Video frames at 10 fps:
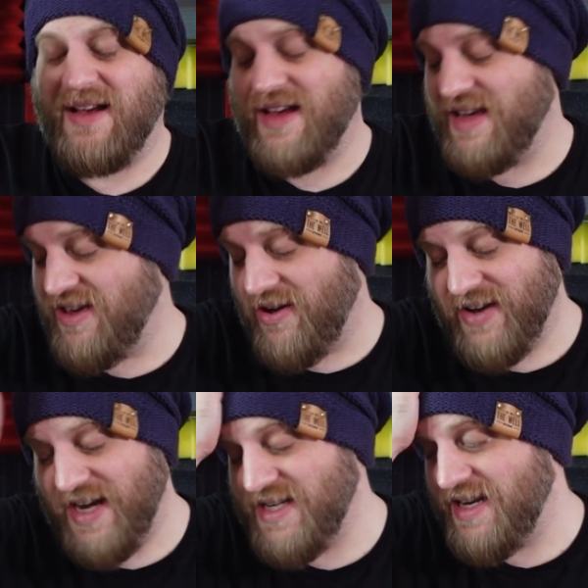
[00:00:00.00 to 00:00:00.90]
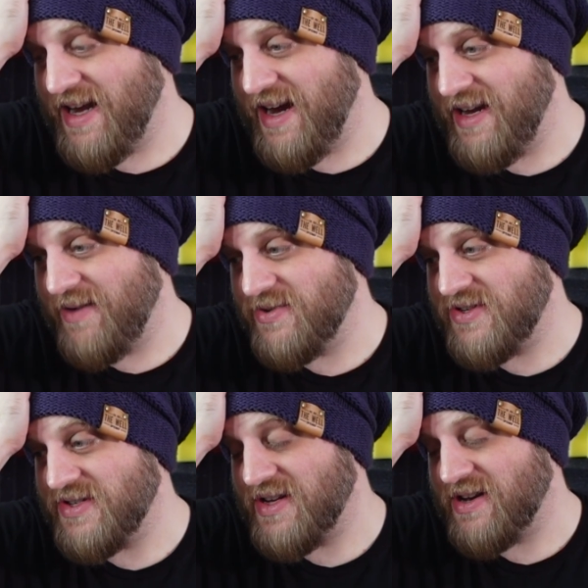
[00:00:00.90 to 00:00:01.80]
Y'all, 1990 was
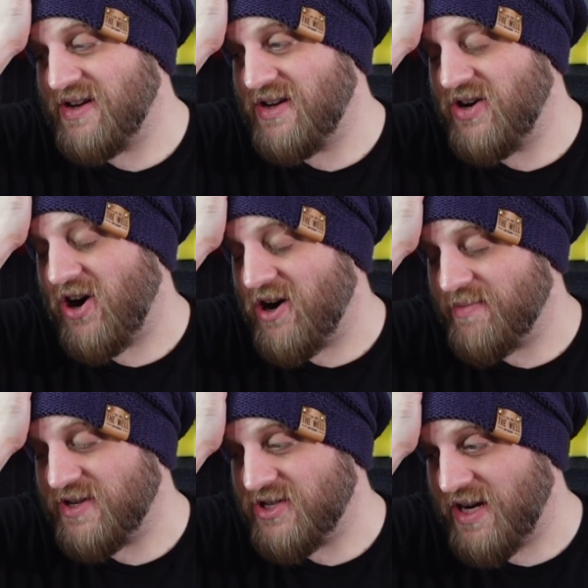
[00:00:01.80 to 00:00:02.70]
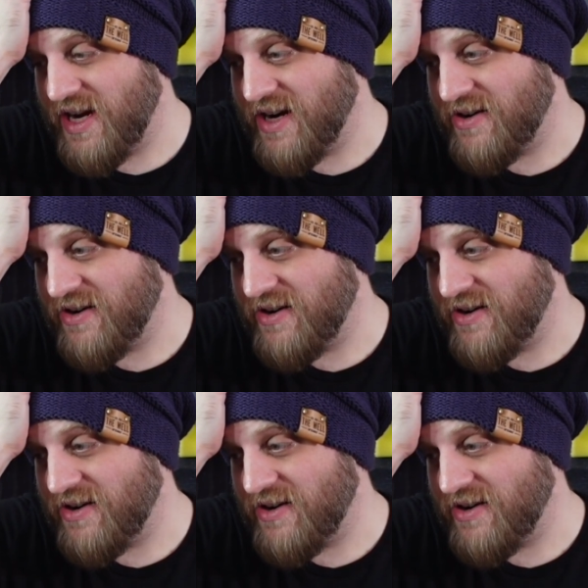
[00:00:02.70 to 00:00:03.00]
just a garbage year.